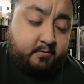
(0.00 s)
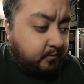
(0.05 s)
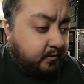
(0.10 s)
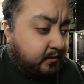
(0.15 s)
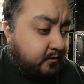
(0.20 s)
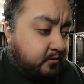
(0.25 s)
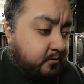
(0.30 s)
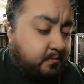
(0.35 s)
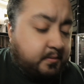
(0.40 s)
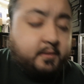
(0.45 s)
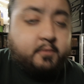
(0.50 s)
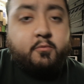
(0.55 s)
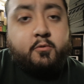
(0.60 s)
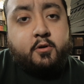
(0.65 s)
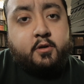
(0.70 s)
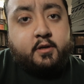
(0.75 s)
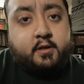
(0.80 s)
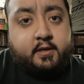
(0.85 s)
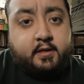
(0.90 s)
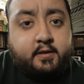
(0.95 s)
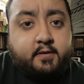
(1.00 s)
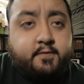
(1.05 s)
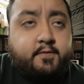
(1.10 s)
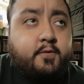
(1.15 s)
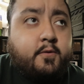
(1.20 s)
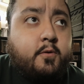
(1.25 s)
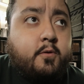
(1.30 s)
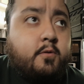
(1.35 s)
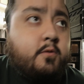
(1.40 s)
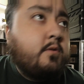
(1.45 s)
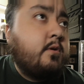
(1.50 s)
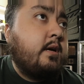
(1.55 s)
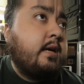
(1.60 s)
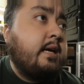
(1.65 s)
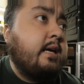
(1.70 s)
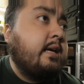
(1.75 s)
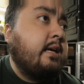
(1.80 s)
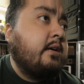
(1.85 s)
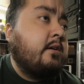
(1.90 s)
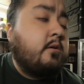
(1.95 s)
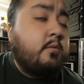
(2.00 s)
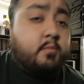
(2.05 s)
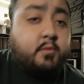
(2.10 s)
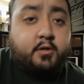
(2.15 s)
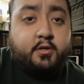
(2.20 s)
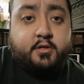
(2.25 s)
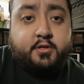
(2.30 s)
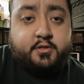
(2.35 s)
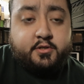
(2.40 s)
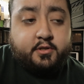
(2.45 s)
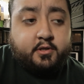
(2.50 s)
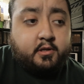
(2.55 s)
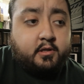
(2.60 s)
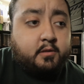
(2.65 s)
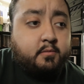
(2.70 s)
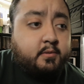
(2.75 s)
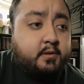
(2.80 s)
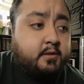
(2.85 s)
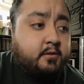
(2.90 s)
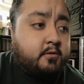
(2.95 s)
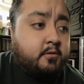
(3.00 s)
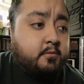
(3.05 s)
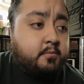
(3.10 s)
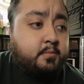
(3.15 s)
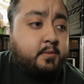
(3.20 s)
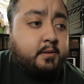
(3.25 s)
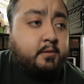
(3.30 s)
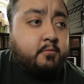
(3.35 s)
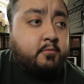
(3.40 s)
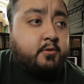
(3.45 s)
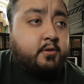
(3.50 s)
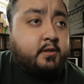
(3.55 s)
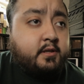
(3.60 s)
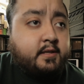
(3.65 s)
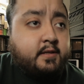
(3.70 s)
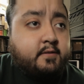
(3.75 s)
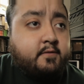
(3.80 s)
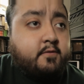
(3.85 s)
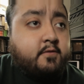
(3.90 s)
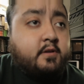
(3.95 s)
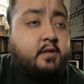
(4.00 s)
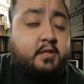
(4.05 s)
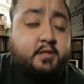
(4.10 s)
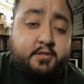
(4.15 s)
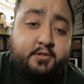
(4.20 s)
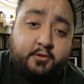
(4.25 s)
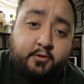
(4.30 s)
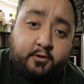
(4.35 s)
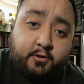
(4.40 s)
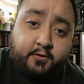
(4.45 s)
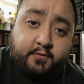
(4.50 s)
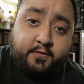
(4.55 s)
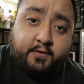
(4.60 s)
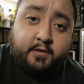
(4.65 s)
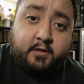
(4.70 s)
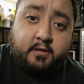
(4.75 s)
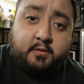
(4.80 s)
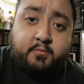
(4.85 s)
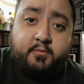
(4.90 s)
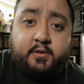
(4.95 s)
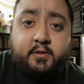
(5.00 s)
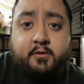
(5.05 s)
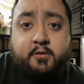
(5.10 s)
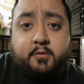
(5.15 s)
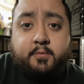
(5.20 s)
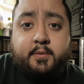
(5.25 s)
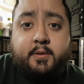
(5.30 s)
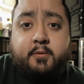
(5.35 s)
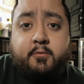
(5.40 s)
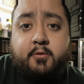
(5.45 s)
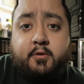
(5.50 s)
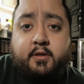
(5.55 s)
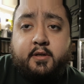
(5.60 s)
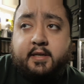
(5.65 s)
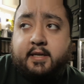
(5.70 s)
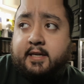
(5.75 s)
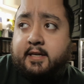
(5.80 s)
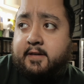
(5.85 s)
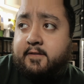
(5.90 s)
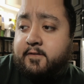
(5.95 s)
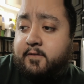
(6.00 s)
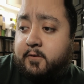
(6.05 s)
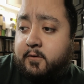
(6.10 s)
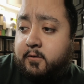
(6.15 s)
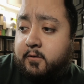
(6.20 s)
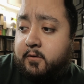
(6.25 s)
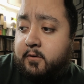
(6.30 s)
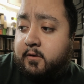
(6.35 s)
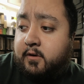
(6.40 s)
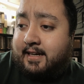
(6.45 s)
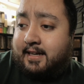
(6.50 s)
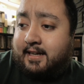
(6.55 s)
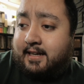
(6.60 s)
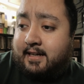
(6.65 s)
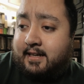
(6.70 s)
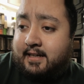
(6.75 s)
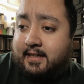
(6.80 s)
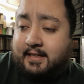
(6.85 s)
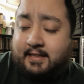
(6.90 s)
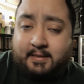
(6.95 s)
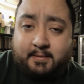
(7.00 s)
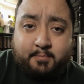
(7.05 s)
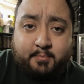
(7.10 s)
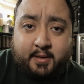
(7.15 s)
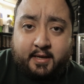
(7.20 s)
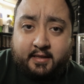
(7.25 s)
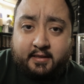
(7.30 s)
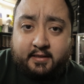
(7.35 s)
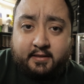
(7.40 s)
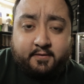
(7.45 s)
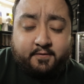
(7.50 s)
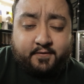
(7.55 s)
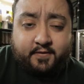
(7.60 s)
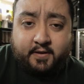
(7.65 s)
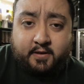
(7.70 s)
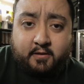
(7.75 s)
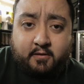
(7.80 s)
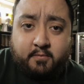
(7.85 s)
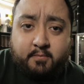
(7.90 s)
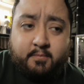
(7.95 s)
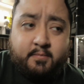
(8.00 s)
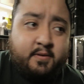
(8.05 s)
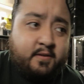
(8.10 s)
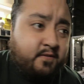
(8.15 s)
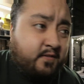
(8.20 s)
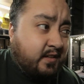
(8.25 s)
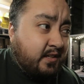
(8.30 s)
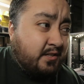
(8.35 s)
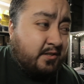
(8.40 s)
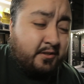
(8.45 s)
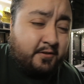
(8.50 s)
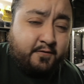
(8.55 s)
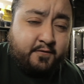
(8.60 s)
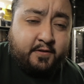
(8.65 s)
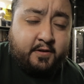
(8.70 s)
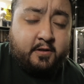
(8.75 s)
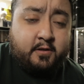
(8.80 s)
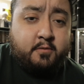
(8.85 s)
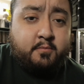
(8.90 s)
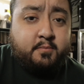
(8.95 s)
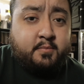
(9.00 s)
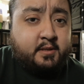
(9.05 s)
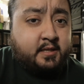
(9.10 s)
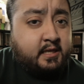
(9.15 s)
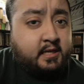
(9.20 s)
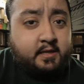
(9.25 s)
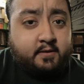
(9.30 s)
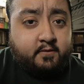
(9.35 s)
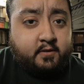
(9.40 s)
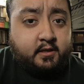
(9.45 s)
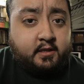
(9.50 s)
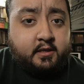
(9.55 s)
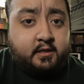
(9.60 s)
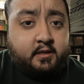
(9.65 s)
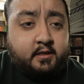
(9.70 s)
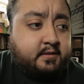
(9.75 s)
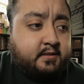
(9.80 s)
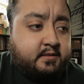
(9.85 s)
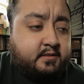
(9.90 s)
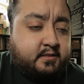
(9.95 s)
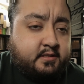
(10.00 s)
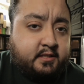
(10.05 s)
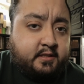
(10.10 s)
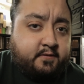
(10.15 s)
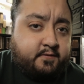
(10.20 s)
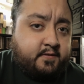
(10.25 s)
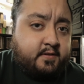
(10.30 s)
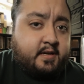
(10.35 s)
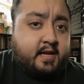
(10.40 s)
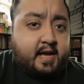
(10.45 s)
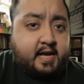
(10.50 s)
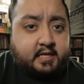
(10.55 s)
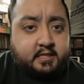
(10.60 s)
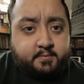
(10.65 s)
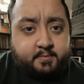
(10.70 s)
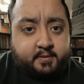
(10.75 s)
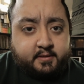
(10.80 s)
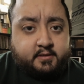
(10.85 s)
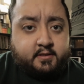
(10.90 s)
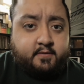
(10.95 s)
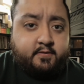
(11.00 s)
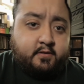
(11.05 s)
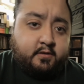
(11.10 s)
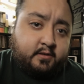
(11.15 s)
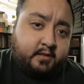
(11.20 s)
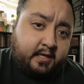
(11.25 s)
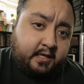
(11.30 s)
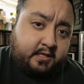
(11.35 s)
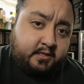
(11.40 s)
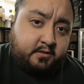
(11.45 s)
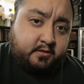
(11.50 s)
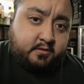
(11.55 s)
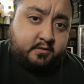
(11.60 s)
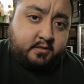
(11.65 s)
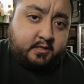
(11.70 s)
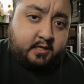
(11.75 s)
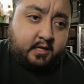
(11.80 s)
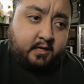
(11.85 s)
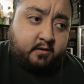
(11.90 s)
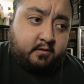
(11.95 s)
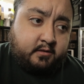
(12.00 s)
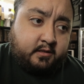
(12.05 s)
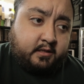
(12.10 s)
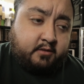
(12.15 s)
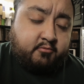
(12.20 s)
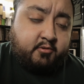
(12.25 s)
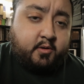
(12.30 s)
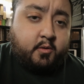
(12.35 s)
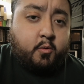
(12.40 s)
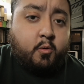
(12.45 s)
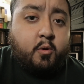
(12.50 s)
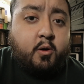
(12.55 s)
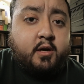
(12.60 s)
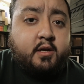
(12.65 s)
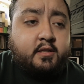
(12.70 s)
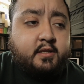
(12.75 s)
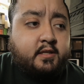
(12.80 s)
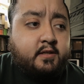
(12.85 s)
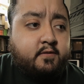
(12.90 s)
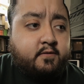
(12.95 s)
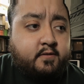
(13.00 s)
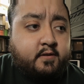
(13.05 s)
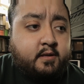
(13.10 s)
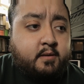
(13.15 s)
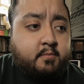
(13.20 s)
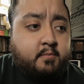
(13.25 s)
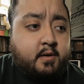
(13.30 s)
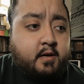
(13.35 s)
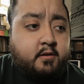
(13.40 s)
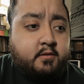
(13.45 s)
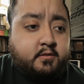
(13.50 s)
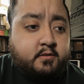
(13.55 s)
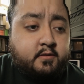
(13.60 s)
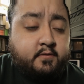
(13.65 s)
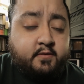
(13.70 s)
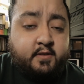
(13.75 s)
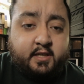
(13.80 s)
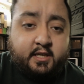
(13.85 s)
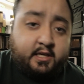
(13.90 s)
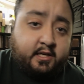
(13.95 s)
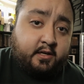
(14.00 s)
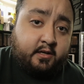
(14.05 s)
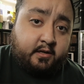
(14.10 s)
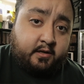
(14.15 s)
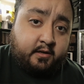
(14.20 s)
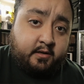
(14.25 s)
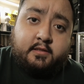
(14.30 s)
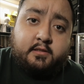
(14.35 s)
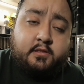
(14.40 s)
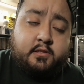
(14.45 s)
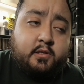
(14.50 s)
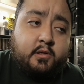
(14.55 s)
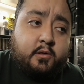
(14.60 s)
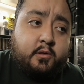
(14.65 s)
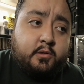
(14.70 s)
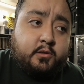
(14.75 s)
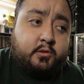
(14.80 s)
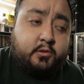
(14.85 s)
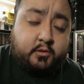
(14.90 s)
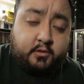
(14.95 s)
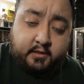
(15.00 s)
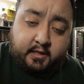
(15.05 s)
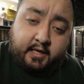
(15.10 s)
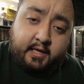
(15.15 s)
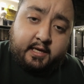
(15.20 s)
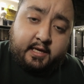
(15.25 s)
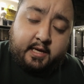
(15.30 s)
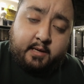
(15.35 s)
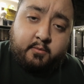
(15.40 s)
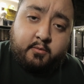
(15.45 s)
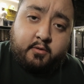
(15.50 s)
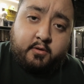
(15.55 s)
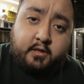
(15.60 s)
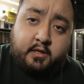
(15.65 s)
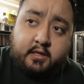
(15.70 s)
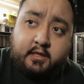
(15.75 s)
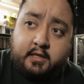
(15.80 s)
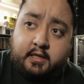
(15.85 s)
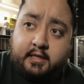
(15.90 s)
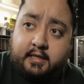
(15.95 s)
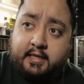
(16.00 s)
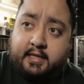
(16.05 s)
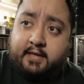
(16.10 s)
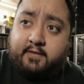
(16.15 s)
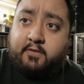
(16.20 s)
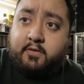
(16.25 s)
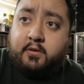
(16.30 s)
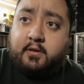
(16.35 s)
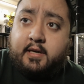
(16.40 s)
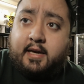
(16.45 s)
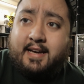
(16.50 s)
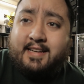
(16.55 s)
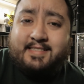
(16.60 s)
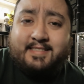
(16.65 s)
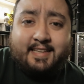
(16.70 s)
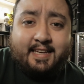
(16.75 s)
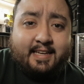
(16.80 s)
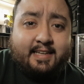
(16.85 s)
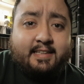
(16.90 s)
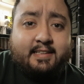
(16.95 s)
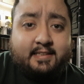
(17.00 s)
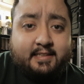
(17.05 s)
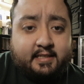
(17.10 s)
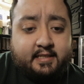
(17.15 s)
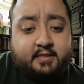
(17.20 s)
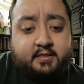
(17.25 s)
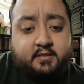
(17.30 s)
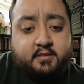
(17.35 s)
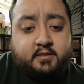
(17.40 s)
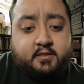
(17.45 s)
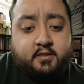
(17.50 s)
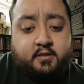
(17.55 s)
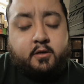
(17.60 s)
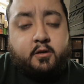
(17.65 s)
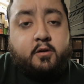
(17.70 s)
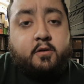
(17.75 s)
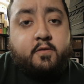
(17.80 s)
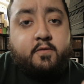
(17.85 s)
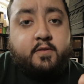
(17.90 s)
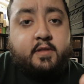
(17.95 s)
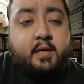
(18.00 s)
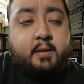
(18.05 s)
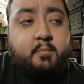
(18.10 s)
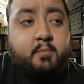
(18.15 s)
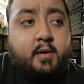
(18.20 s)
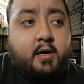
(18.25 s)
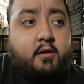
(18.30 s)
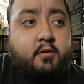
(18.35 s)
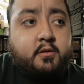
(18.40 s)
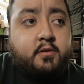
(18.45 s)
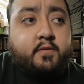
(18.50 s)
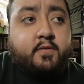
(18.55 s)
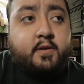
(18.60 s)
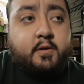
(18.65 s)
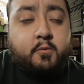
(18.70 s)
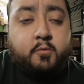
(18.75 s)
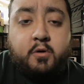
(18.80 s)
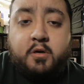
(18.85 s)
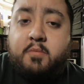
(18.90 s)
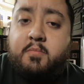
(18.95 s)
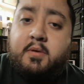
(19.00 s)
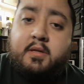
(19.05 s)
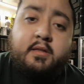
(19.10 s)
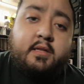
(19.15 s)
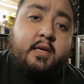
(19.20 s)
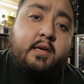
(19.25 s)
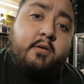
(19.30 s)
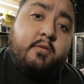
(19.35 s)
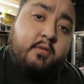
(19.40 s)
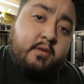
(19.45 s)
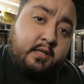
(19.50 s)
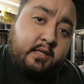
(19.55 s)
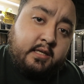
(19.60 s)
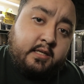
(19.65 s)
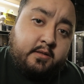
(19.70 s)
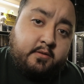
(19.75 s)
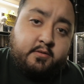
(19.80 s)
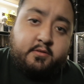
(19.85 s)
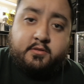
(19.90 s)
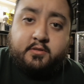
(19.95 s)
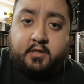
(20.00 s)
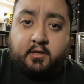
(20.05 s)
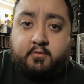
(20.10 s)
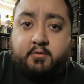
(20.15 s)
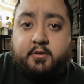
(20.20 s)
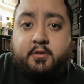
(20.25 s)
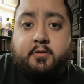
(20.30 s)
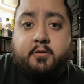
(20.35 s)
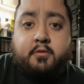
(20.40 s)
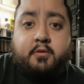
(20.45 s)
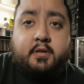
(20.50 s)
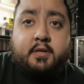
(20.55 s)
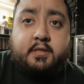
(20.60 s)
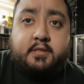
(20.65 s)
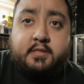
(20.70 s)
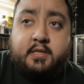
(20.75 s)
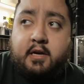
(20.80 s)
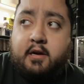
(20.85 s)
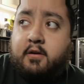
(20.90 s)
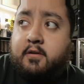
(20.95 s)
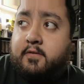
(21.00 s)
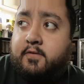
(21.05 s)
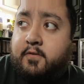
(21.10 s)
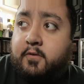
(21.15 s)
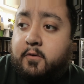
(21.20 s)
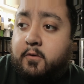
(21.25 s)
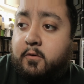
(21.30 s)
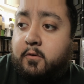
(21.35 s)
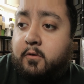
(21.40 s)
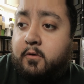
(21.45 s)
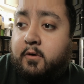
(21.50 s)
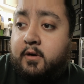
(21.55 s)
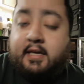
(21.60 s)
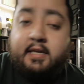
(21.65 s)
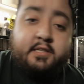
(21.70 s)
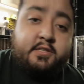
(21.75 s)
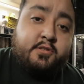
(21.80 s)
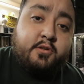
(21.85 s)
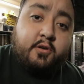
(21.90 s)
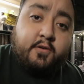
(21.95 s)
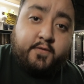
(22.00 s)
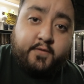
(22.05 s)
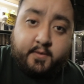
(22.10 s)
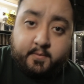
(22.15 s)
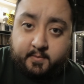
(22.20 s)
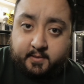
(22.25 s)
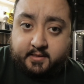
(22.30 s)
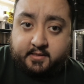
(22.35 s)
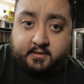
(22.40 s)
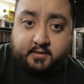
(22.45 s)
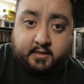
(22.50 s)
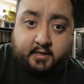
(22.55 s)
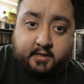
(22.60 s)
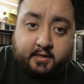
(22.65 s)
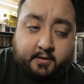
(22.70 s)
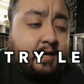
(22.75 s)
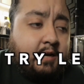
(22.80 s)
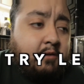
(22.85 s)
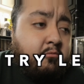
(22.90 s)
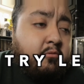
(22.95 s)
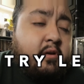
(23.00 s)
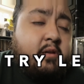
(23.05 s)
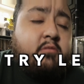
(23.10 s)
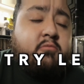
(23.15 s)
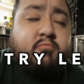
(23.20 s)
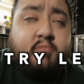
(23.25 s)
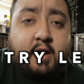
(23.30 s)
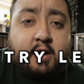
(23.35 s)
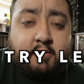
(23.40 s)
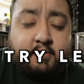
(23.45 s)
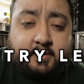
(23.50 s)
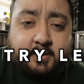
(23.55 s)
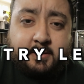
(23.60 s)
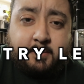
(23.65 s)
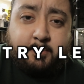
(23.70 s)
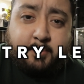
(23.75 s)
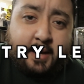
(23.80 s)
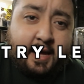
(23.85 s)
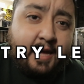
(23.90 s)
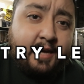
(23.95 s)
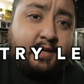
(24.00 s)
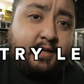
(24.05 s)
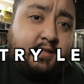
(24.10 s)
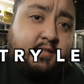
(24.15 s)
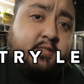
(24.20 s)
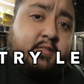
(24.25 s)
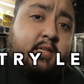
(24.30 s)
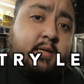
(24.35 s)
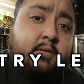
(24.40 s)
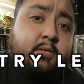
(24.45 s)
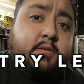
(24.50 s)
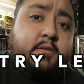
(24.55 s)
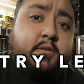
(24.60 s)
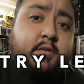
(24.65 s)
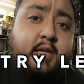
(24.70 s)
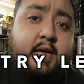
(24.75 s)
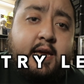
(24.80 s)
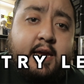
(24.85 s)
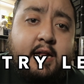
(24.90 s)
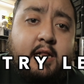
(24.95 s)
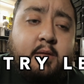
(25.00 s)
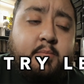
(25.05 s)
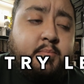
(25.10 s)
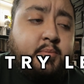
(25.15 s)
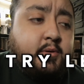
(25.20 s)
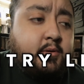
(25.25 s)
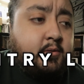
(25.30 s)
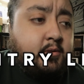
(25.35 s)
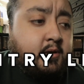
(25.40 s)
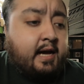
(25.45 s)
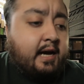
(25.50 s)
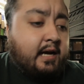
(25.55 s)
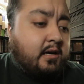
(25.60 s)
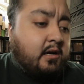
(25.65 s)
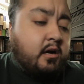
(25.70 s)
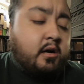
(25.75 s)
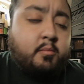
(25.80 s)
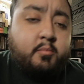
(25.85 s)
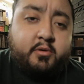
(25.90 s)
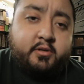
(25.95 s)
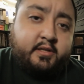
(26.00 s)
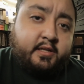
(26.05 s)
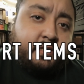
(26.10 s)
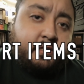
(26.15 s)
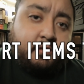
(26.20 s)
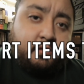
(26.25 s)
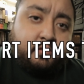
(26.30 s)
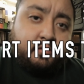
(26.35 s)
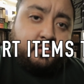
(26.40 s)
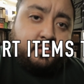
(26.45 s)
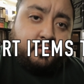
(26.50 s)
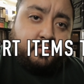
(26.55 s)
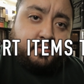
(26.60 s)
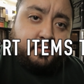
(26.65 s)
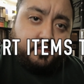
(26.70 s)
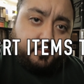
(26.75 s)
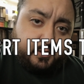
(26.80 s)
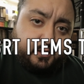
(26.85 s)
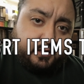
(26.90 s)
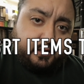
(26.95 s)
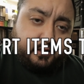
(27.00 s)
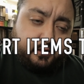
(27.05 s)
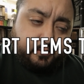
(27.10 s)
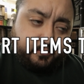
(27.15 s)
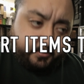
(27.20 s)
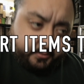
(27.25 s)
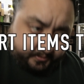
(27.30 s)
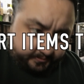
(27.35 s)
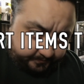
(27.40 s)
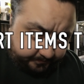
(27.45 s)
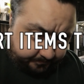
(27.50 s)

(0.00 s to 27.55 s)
We could be working for a commercial, we could be working for a short film, we could be working for independent film, feature film, TV. There's different aspects of location sound that require different amounts of gear. So today I'm going to give you guys a list of the amount of equipment that you need to start recording sound for a short film, let's say. A well-rounded package that was going to help you accommodate all of those mediums.